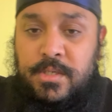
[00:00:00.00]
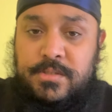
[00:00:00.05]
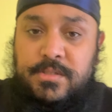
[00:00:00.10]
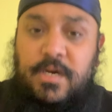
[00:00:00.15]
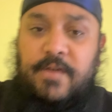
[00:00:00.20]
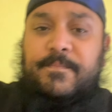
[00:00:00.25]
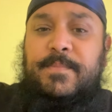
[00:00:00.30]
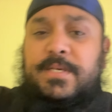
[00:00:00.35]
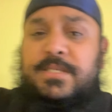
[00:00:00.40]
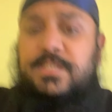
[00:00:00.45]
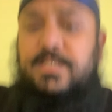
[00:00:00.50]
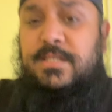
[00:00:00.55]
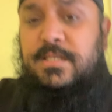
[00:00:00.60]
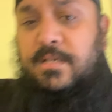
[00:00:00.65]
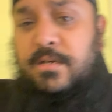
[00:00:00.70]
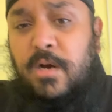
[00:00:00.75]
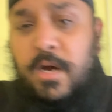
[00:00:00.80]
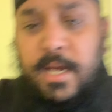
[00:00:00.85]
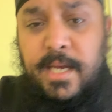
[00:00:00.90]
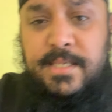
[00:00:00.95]
So I've messaged the
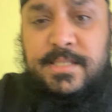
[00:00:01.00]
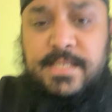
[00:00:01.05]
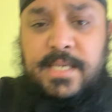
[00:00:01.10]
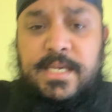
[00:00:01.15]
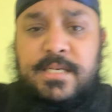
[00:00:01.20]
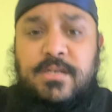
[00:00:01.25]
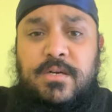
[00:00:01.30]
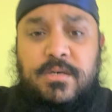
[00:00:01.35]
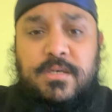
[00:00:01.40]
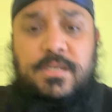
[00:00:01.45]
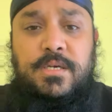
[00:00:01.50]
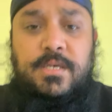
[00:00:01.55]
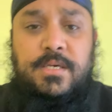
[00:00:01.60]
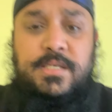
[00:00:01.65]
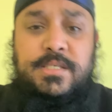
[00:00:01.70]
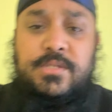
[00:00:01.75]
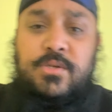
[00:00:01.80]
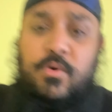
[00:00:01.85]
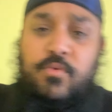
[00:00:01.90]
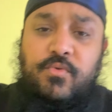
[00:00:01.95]
guy saying, look,
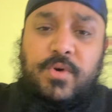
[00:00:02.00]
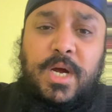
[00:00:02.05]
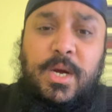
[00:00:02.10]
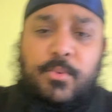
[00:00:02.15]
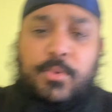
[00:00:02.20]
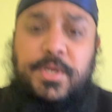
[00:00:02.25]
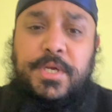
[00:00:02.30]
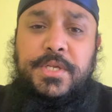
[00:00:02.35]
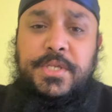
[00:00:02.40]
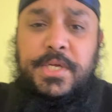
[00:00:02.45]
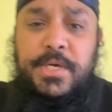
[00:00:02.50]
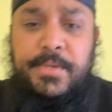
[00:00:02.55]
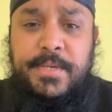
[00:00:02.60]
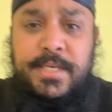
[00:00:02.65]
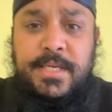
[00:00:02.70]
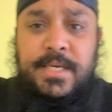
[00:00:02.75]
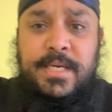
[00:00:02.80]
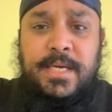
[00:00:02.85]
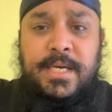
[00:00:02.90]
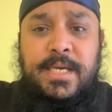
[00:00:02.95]
it's not right what you're
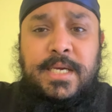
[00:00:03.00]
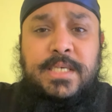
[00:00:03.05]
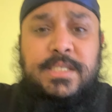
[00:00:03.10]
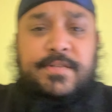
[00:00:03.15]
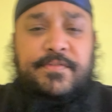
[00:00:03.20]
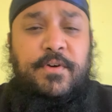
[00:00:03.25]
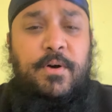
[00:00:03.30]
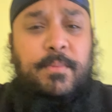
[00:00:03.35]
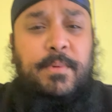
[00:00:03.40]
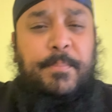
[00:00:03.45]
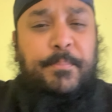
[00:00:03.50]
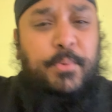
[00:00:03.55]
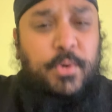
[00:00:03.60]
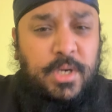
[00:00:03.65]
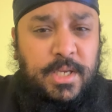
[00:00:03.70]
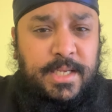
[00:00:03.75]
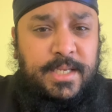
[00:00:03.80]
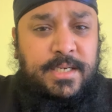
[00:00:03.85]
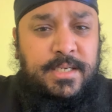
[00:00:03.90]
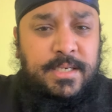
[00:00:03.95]
doing. It's a form of
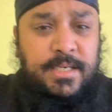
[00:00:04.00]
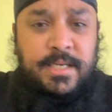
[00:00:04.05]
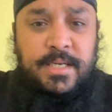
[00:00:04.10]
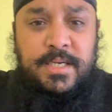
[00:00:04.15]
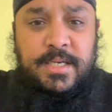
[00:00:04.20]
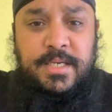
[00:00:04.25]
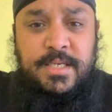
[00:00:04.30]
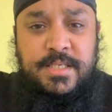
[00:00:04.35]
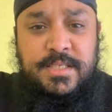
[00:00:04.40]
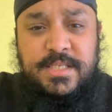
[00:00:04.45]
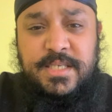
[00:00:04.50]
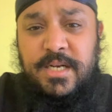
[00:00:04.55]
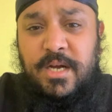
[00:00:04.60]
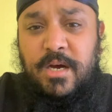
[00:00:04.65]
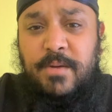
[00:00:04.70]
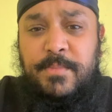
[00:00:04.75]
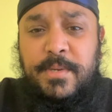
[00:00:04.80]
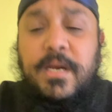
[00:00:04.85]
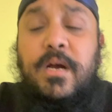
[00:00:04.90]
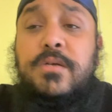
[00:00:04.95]
bullying you know
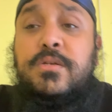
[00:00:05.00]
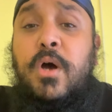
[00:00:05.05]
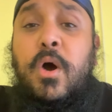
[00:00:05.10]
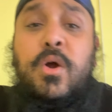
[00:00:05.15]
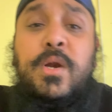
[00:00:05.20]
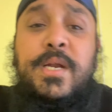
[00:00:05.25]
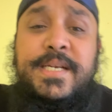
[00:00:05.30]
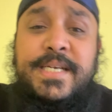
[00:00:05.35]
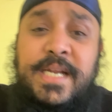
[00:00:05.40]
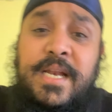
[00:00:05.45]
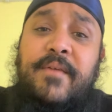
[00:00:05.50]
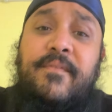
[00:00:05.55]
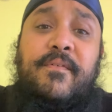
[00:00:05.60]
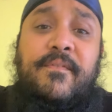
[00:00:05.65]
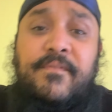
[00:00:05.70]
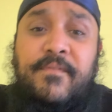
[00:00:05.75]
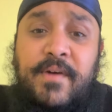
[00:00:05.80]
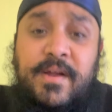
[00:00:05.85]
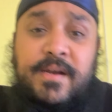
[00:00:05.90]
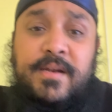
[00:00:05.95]
what I mean? Because I only did it for
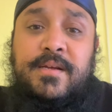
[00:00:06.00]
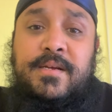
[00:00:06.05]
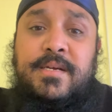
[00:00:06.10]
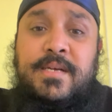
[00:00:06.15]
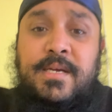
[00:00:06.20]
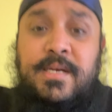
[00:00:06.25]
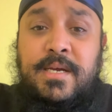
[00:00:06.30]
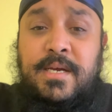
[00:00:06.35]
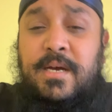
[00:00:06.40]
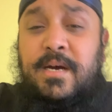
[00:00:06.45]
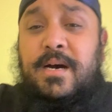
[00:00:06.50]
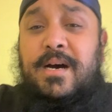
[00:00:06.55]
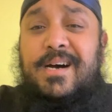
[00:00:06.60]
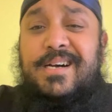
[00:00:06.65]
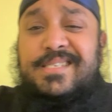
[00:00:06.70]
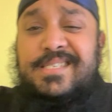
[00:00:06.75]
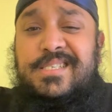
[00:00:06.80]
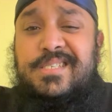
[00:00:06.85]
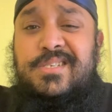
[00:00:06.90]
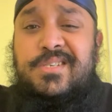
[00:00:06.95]
fun. I
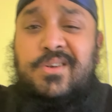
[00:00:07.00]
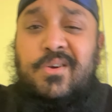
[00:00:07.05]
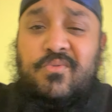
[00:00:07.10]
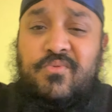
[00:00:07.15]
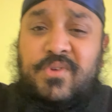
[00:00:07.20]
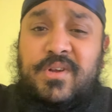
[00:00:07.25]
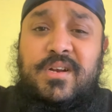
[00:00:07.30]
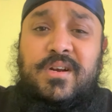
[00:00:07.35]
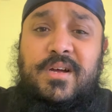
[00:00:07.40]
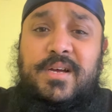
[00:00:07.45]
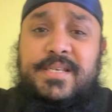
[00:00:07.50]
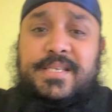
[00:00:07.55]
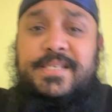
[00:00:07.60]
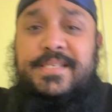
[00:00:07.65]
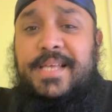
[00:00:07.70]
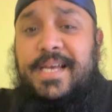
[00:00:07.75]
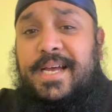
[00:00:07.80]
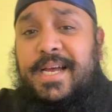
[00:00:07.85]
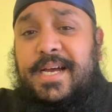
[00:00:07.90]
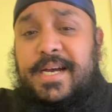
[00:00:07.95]
said, you don't realise
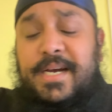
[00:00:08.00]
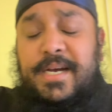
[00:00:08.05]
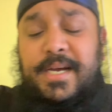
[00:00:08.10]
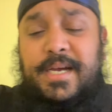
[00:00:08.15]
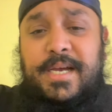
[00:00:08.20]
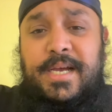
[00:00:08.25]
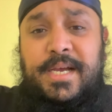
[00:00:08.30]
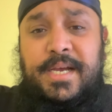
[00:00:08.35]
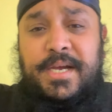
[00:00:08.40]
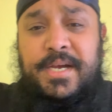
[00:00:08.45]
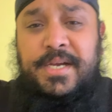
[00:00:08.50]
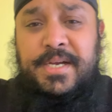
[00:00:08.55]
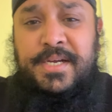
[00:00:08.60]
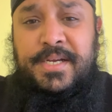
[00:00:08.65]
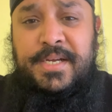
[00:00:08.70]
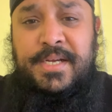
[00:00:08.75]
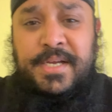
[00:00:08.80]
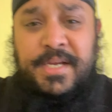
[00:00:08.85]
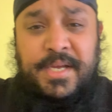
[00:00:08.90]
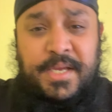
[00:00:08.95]
that uh,
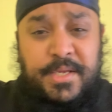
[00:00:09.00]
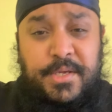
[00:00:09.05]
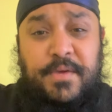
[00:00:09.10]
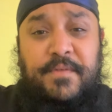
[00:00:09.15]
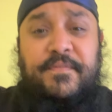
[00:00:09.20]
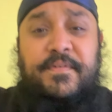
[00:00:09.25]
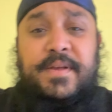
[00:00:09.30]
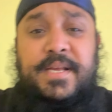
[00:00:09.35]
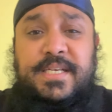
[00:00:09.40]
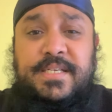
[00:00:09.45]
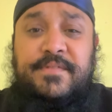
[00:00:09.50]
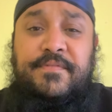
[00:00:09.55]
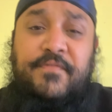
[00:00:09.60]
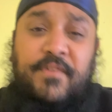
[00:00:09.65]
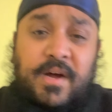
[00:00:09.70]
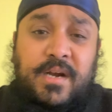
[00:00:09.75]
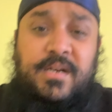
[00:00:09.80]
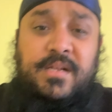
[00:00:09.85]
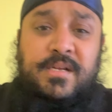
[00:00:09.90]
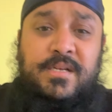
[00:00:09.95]
you think it's
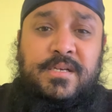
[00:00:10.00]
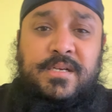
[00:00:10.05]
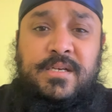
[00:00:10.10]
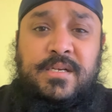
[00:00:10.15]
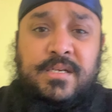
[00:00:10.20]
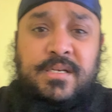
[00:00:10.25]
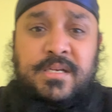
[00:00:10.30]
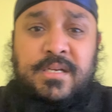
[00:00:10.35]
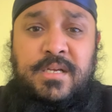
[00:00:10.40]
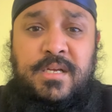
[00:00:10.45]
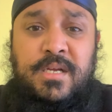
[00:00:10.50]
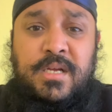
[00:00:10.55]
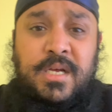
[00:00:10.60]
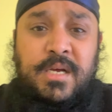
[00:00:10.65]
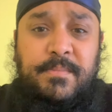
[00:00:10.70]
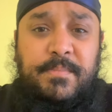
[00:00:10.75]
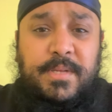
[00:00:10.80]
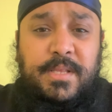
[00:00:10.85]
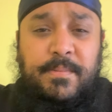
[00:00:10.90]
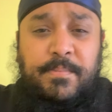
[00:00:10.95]
fun,
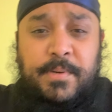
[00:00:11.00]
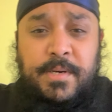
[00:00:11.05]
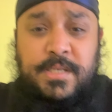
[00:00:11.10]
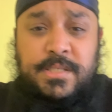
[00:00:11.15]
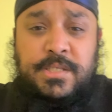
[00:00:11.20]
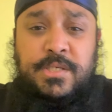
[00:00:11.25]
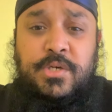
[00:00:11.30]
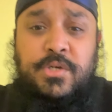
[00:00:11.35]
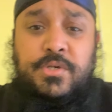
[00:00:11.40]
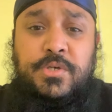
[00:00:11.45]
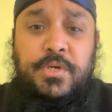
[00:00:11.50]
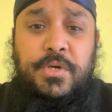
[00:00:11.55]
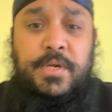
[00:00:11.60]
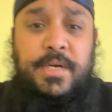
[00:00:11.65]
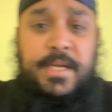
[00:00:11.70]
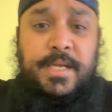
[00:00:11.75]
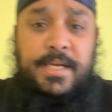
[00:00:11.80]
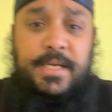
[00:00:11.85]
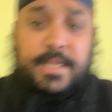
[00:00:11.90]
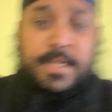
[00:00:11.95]
but the person you're
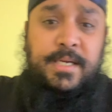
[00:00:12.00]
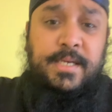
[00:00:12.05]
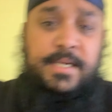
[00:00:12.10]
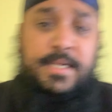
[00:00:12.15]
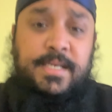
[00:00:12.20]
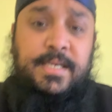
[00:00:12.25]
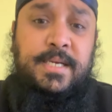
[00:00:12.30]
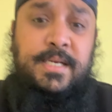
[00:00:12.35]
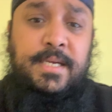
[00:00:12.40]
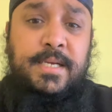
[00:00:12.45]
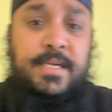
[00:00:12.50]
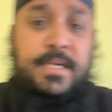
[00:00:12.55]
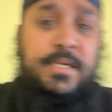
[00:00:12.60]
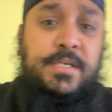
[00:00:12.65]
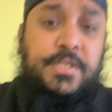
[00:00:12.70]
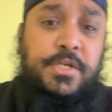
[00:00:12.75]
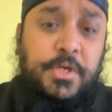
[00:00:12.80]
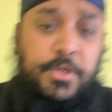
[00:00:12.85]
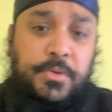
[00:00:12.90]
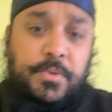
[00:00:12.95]
doing it
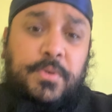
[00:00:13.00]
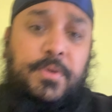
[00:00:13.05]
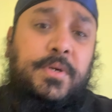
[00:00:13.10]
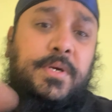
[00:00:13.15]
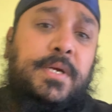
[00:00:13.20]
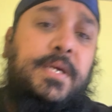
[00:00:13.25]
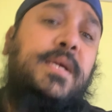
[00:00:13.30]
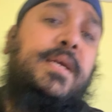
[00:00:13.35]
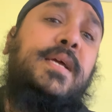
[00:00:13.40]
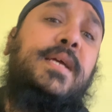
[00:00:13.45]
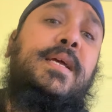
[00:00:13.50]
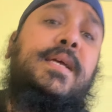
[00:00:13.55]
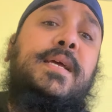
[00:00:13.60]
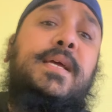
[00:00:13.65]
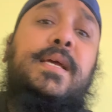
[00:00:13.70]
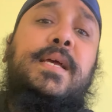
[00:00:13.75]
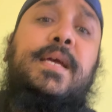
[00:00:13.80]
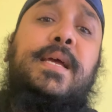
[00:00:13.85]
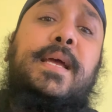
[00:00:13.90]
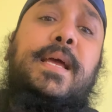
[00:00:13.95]
to
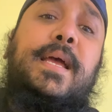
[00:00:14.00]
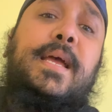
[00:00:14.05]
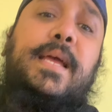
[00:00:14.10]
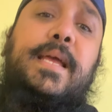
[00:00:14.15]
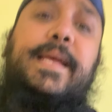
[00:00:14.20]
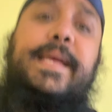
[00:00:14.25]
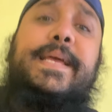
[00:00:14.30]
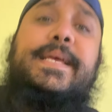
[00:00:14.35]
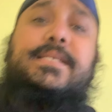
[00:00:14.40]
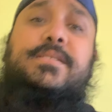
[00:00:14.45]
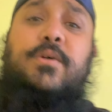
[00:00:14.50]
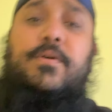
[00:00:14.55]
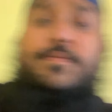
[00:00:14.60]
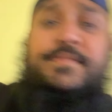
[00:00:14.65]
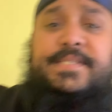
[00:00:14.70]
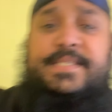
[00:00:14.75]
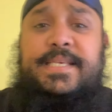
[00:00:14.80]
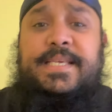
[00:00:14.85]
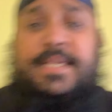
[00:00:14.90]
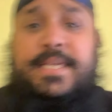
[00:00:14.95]
it's
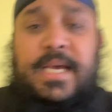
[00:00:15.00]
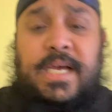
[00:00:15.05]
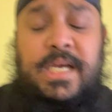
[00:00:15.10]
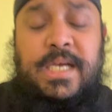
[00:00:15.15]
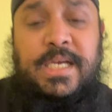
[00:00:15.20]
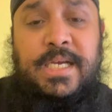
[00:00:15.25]
obviously